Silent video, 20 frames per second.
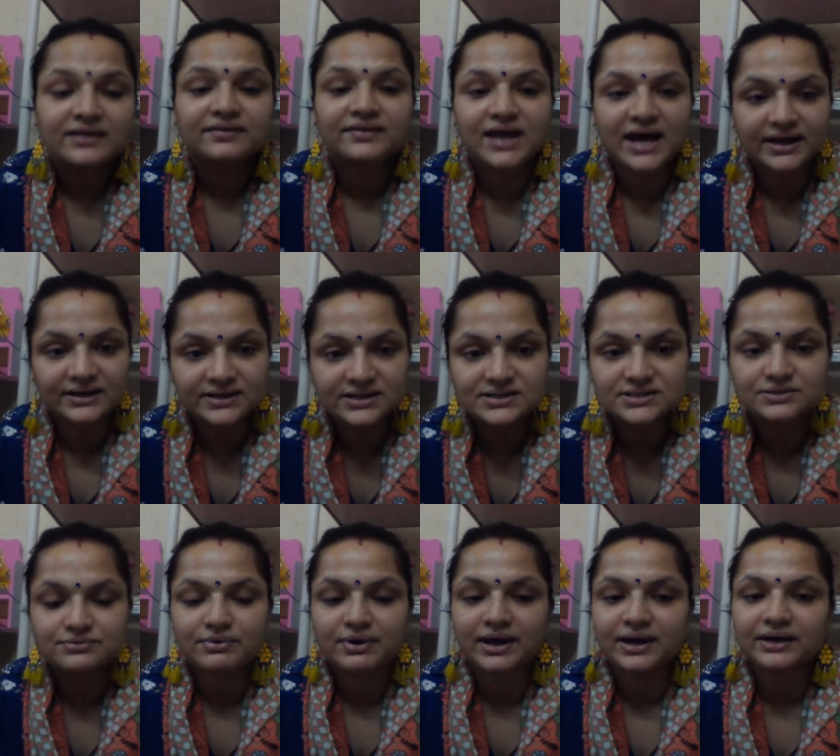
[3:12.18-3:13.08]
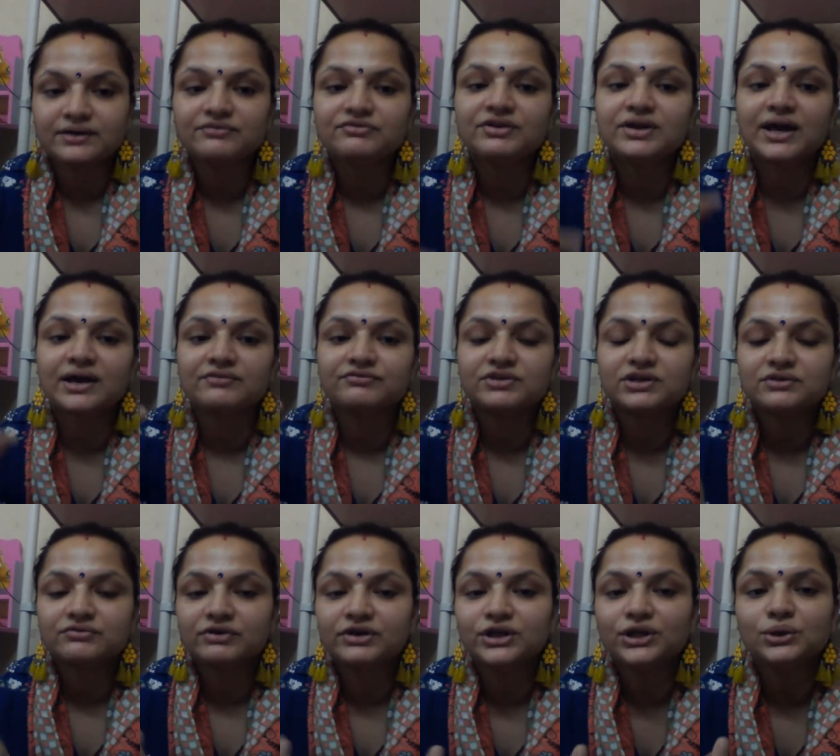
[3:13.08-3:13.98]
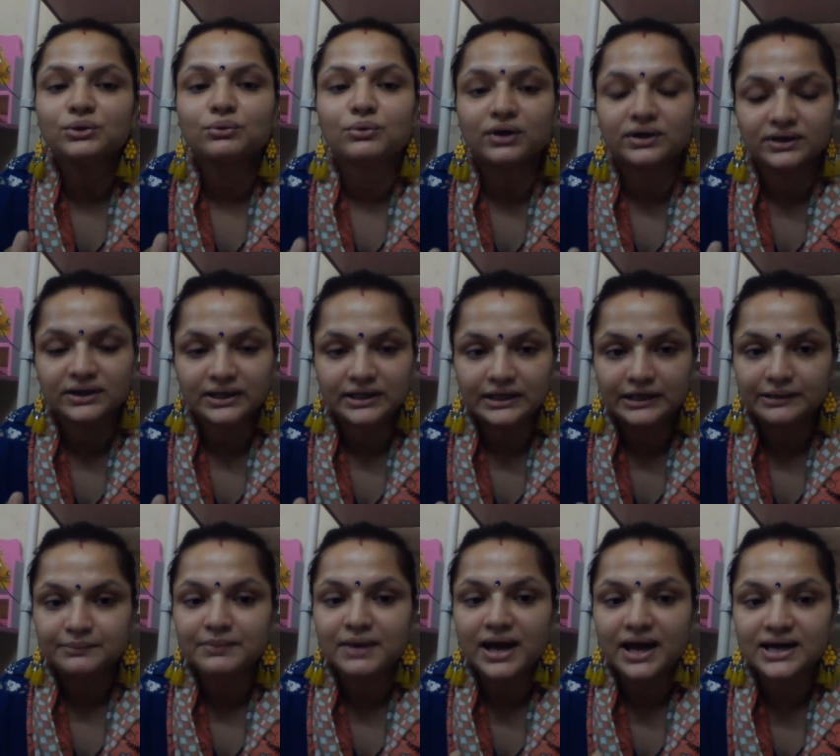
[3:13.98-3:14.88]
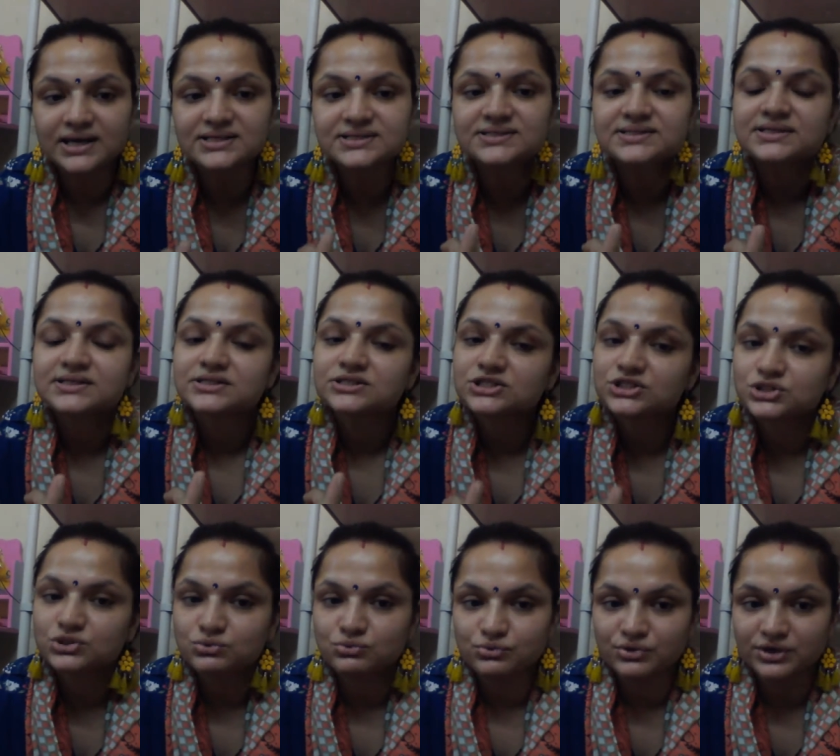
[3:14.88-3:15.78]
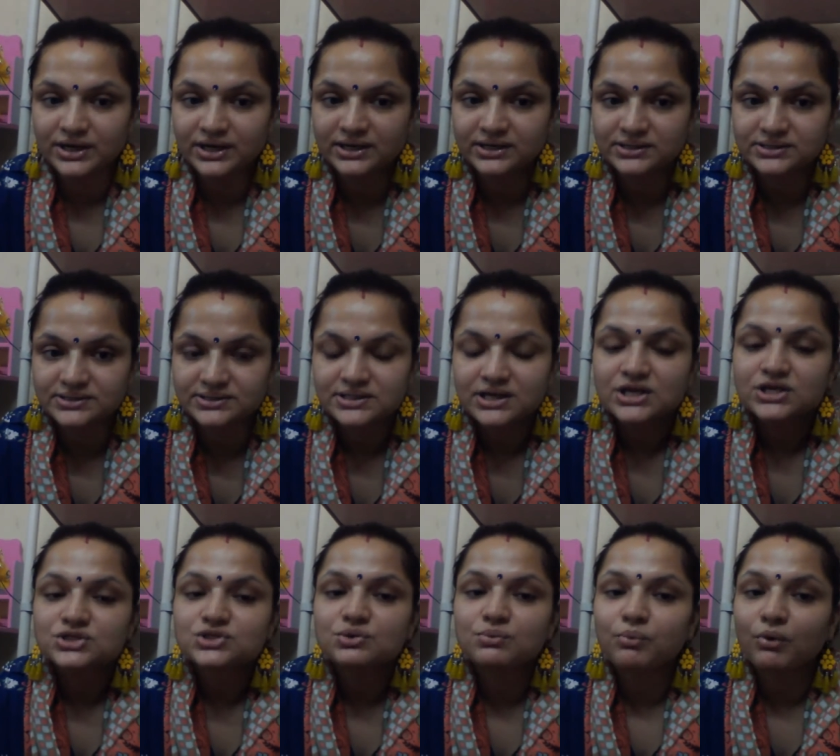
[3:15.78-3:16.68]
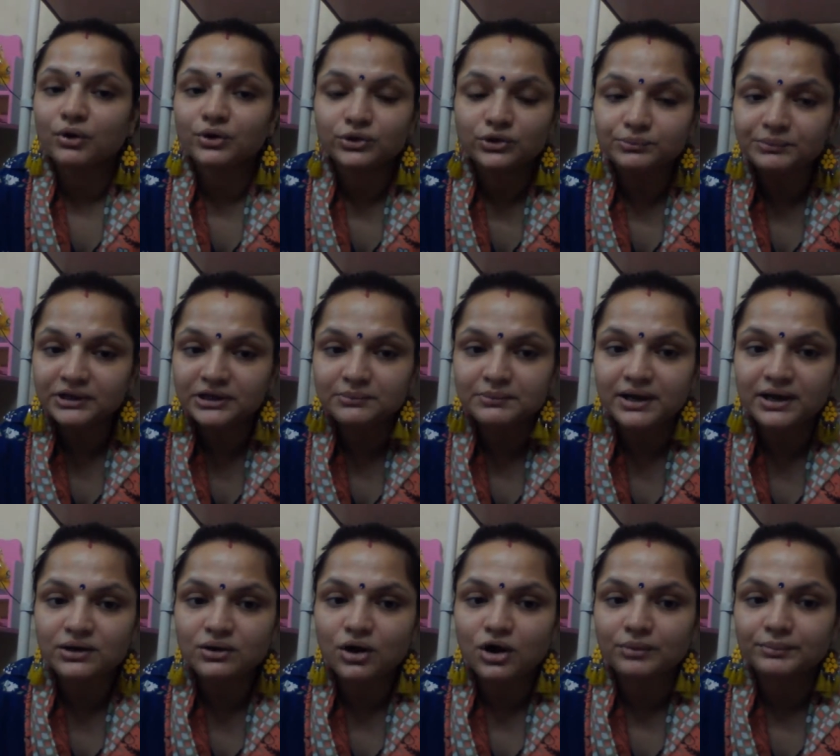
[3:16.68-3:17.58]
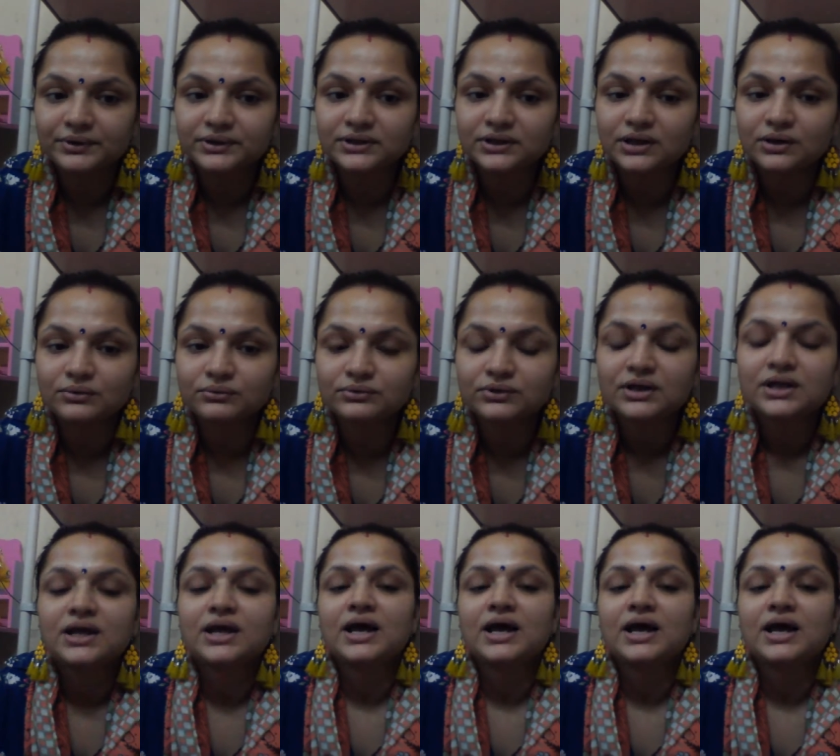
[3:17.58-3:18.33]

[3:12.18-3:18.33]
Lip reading: That is why we have given you a name as students. So what do you mean by common noun?